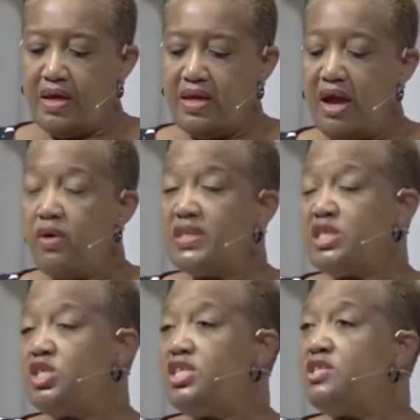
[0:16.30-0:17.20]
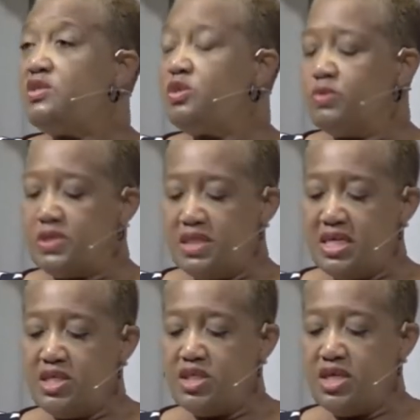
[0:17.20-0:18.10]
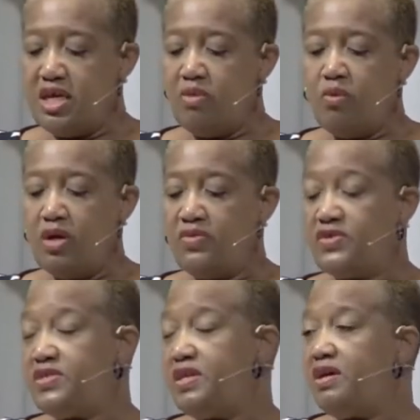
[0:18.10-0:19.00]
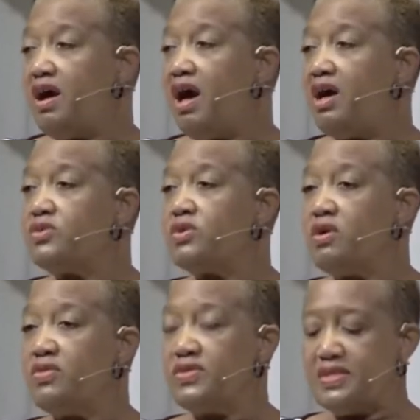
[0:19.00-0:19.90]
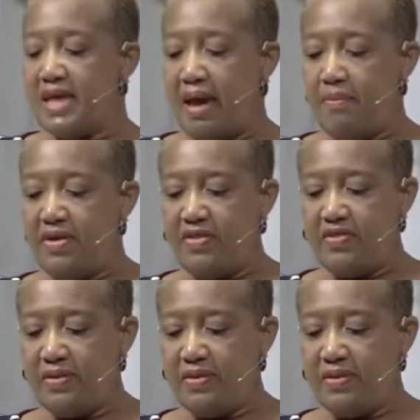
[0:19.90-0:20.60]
Now, as Jesus was teaching in one of the synagogues on the Sabbath,